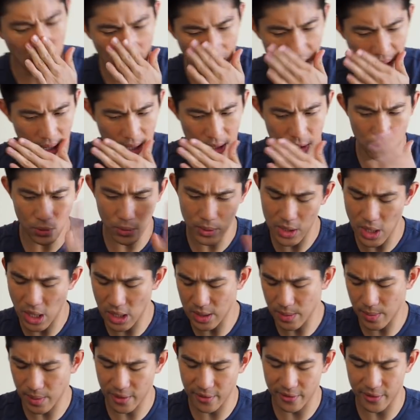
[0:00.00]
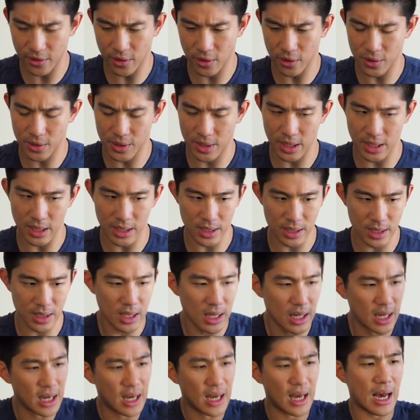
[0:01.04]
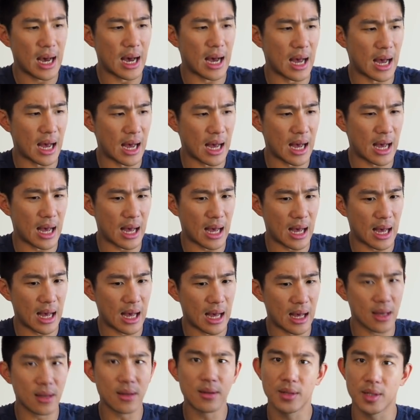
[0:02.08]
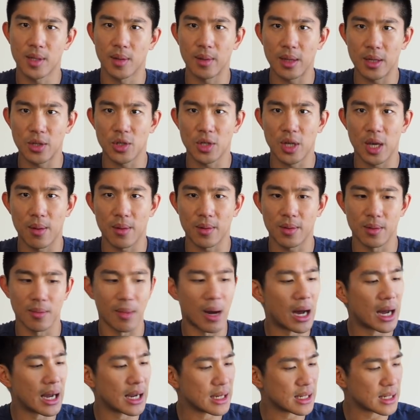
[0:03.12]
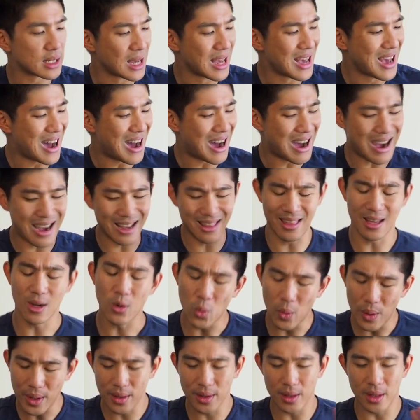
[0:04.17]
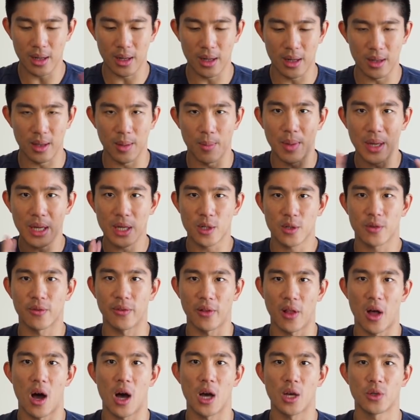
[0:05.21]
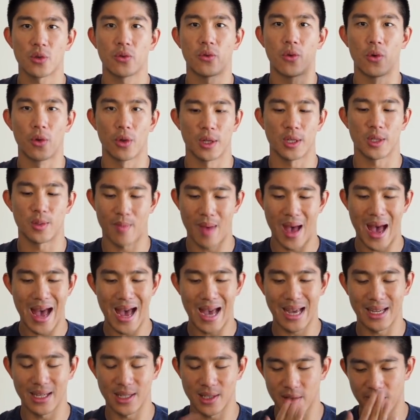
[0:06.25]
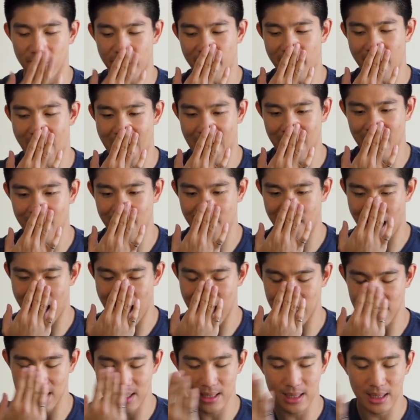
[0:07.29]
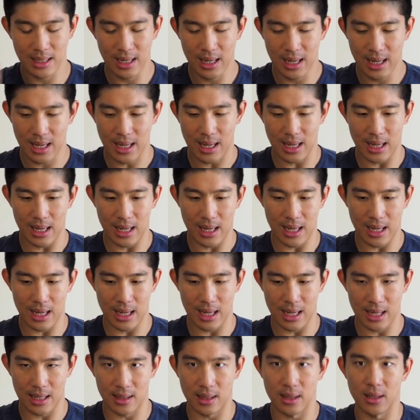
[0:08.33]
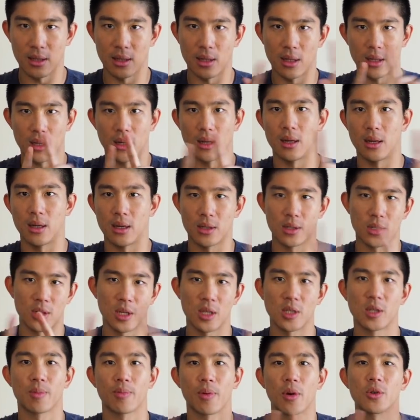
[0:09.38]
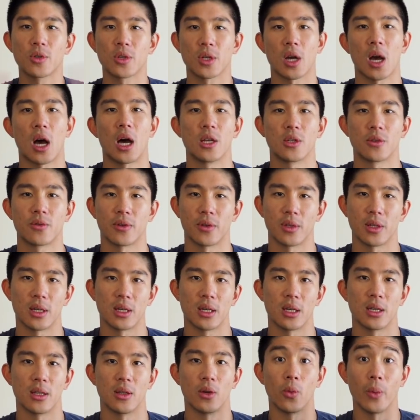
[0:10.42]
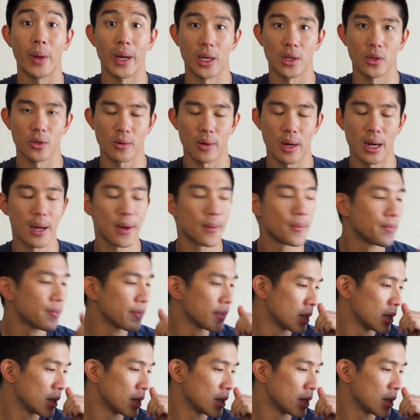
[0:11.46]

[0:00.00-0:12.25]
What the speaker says: So we talked about a few of those things. Something that just came up to mind. I think one of the biggest flaws for this bag is the fact that it's the pros and cons for the wings, right?